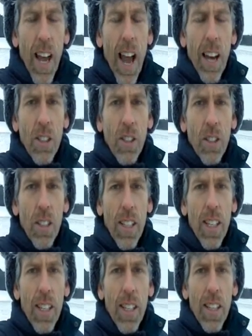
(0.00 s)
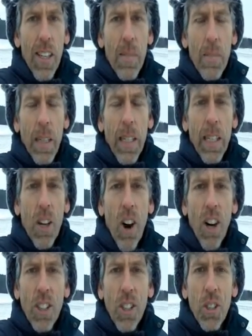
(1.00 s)
to actually make a
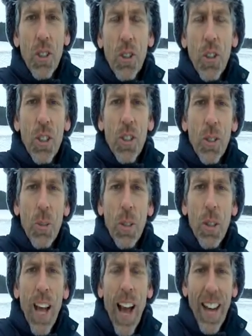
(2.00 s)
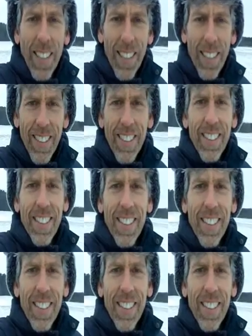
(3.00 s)
conscious choice to relax.